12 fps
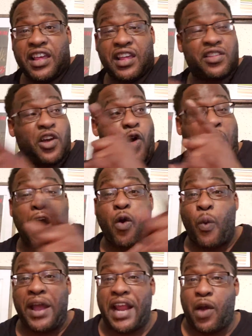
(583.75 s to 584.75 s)
is going to
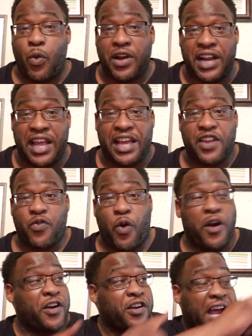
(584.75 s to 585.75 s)
outweigh that one negative
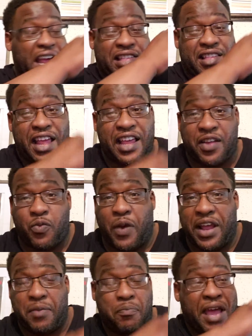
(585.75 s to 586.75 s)
word I said
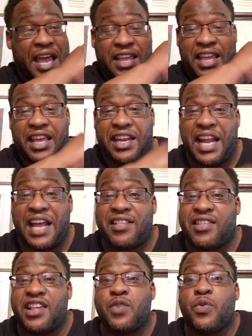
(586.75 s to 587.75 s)
way back in
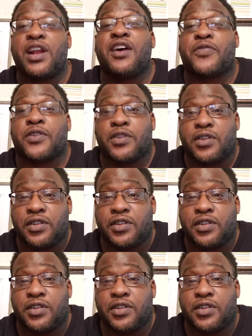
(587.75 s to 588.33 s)
19 whatever.